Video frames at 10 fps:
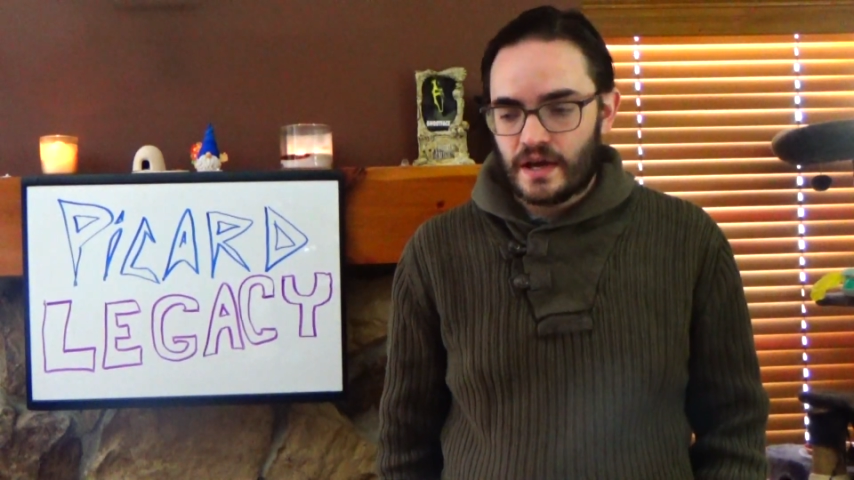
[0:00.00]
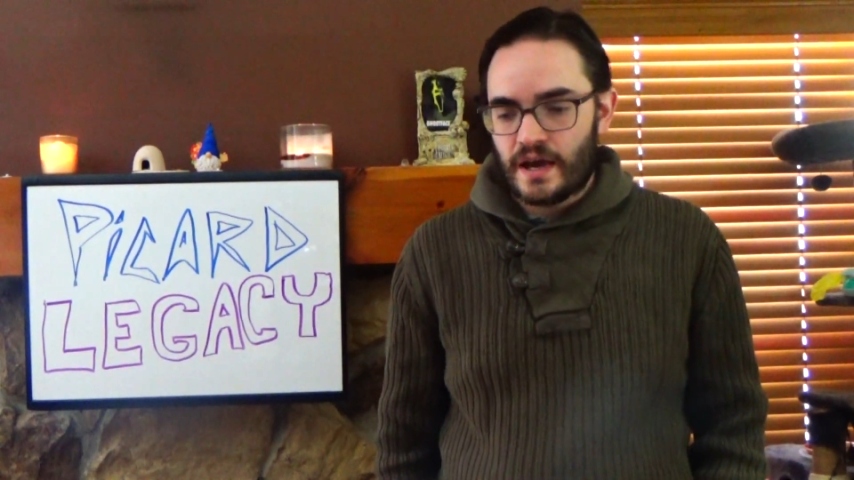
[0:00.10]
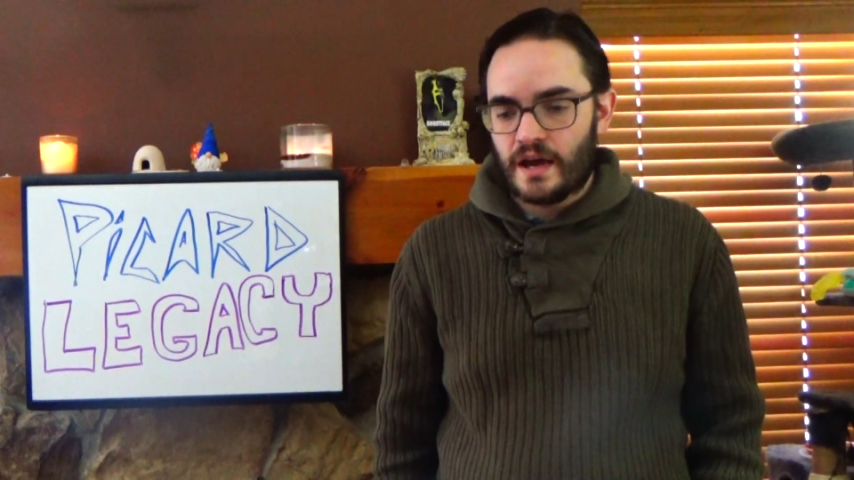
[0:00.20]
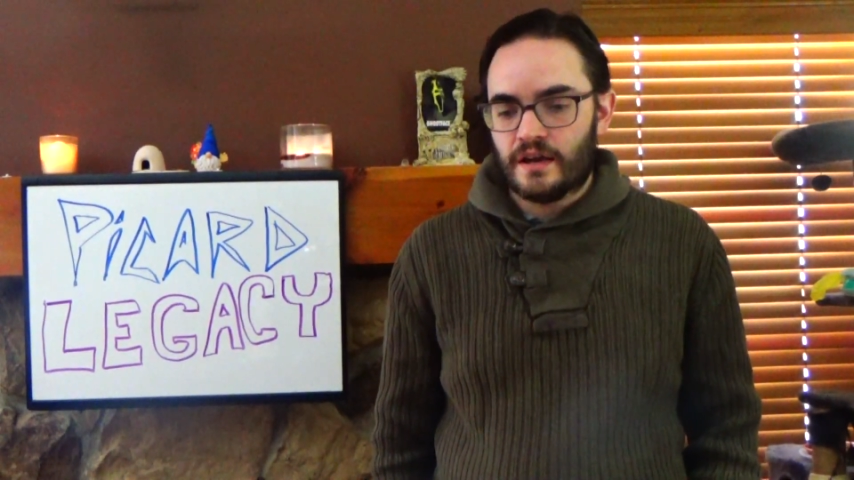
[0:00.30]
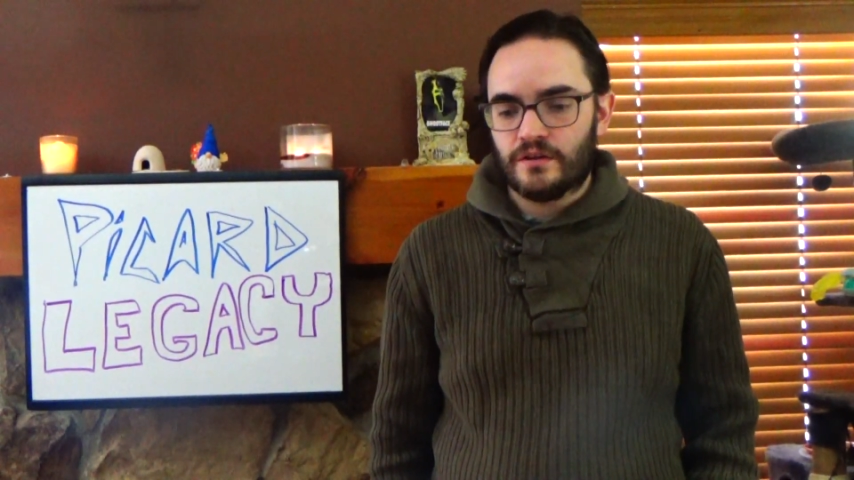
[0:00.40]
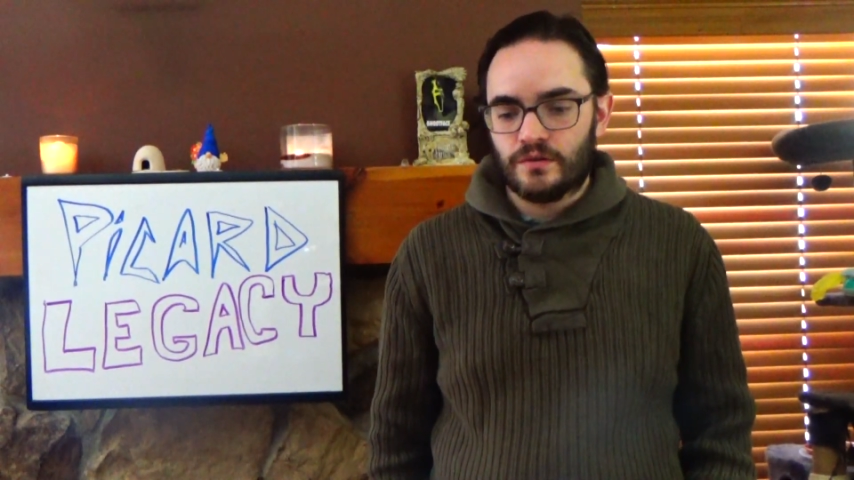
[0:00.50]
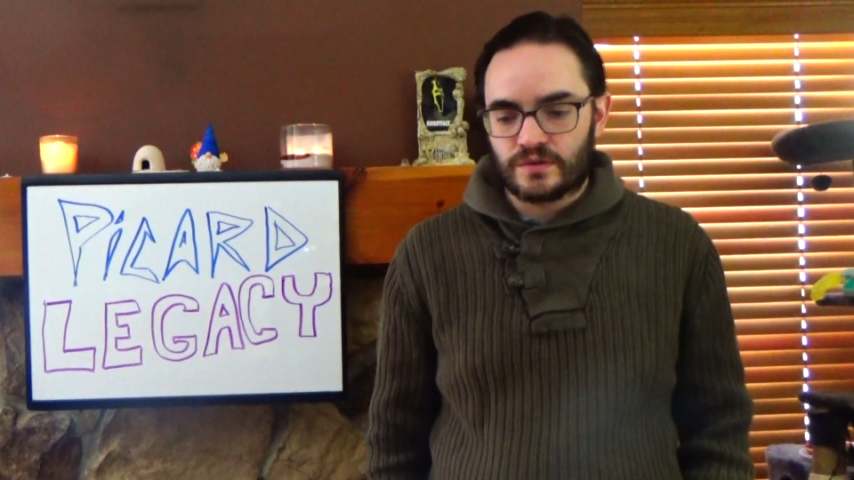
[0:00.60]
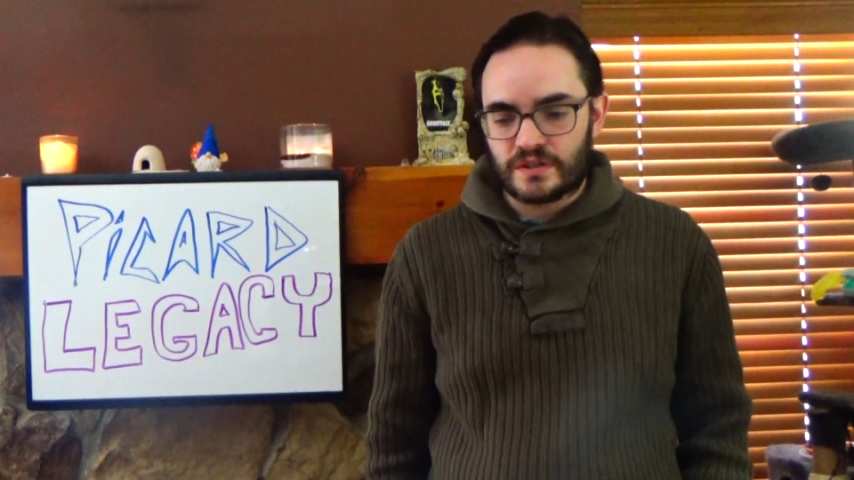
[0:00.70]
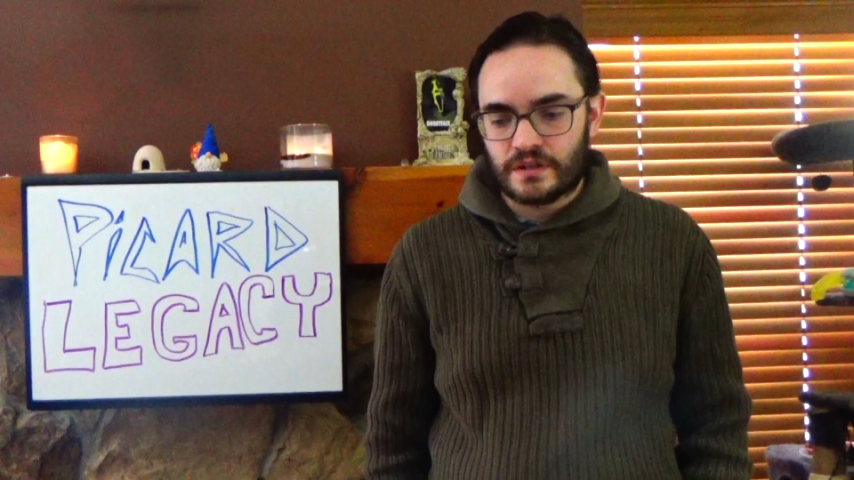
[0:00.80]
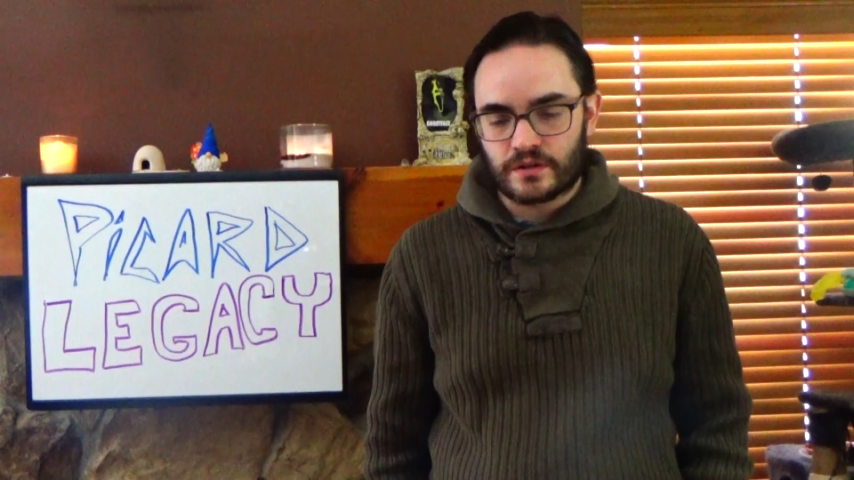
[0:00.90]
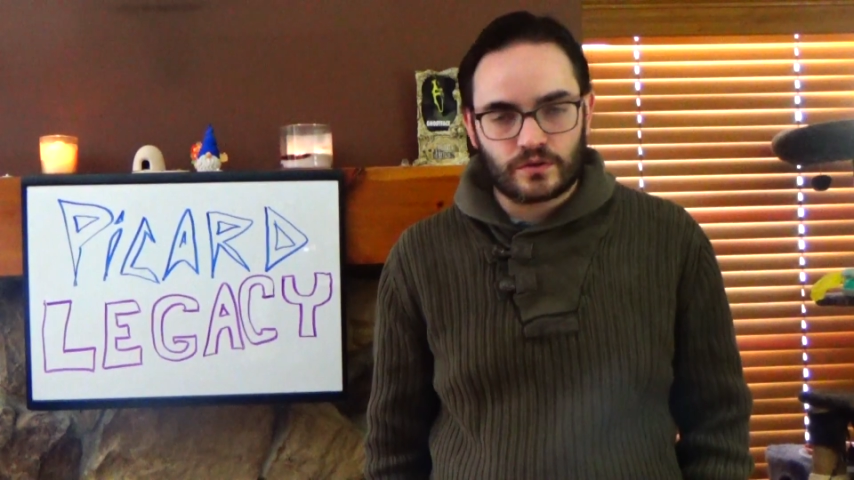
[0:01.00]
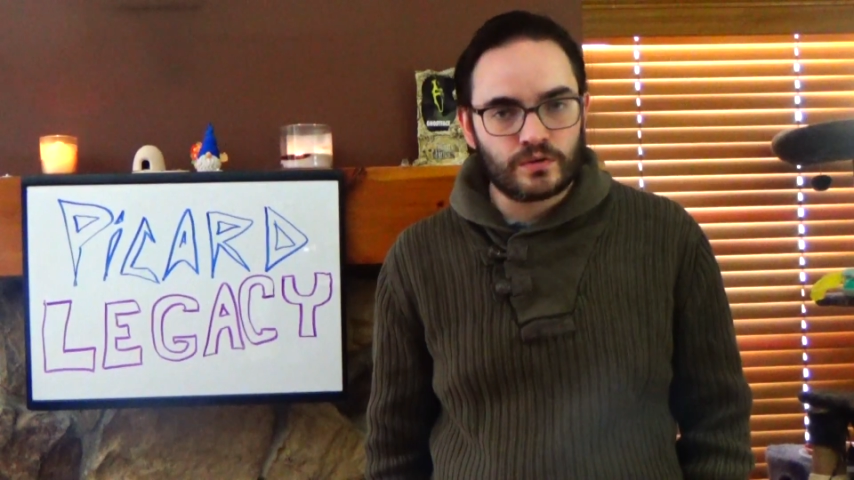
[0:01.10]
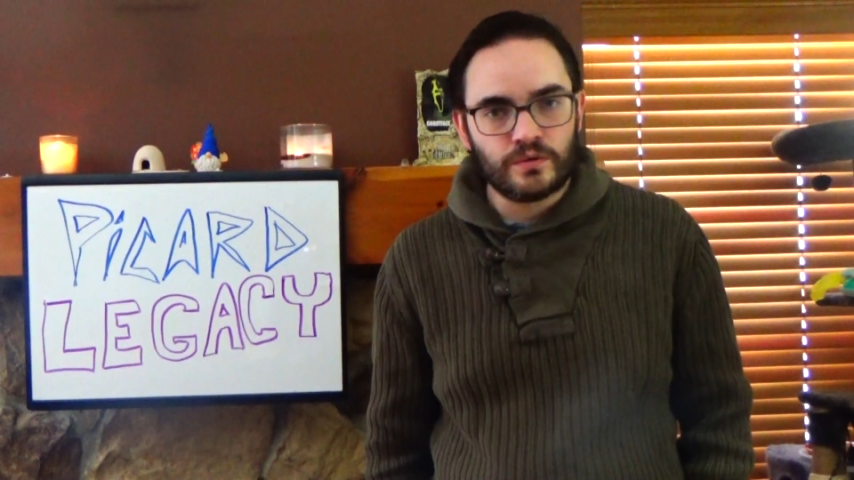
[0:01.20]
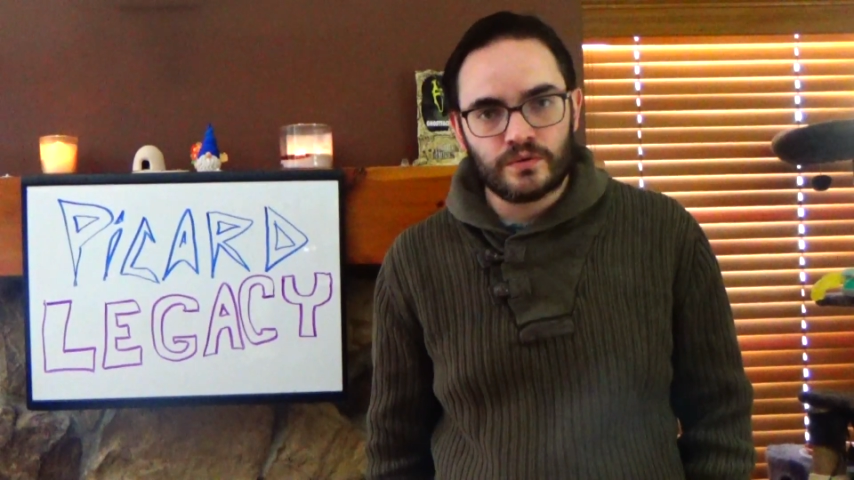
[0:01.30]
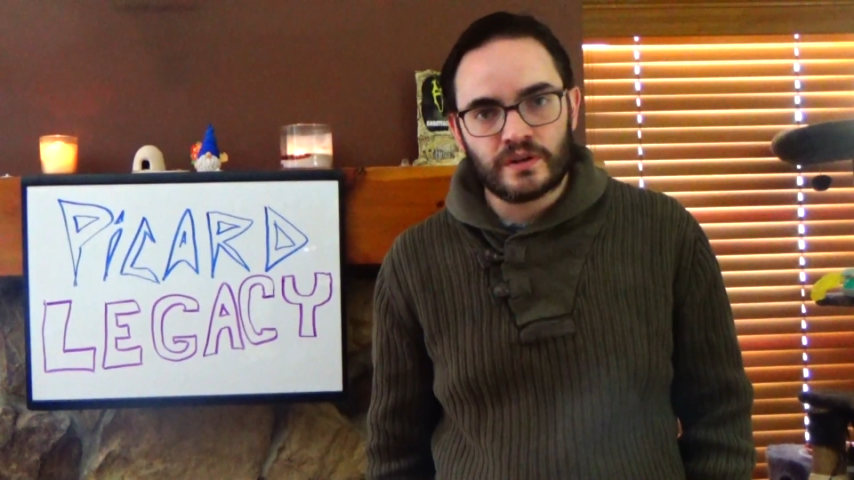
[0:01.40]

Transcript: and you see the crew